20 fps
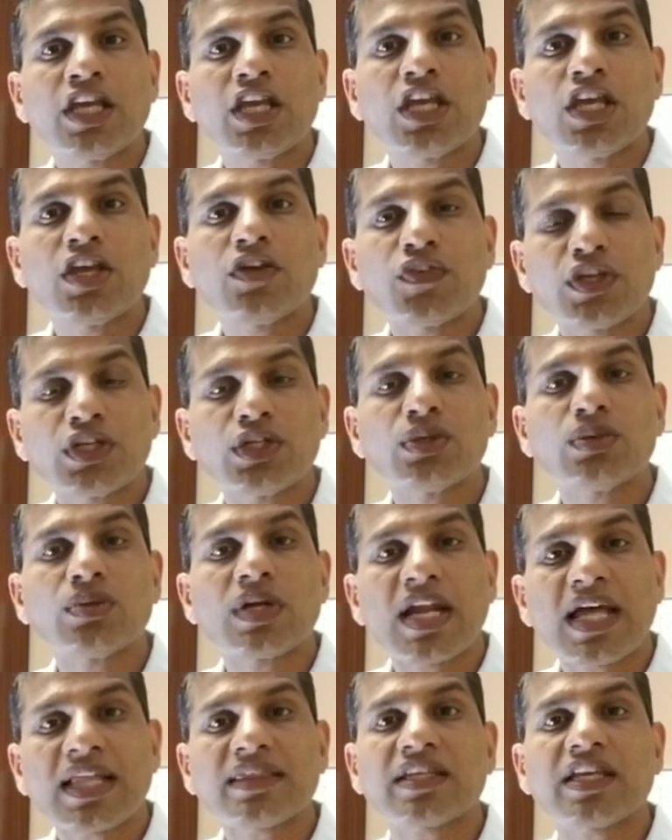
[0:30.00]
If you do
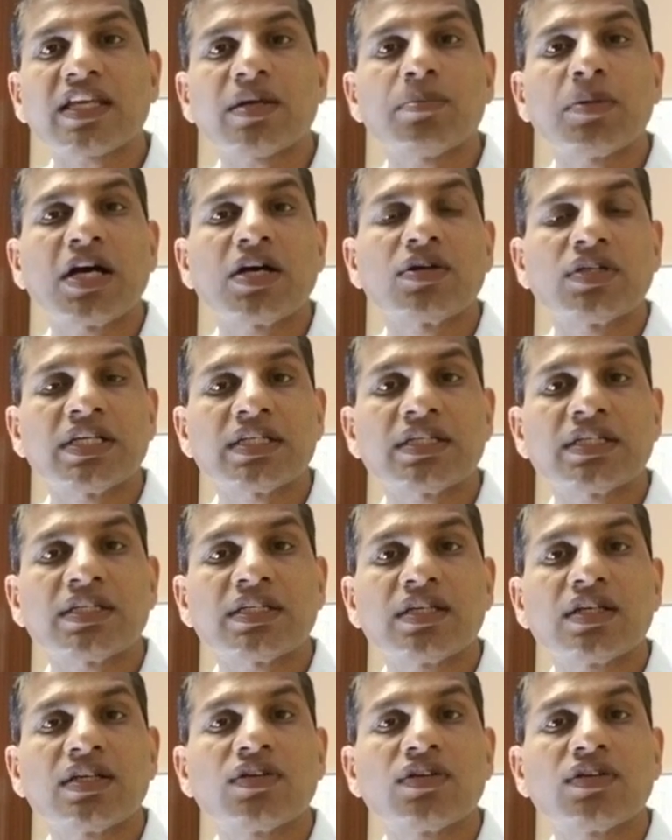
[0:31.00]
nothing about it,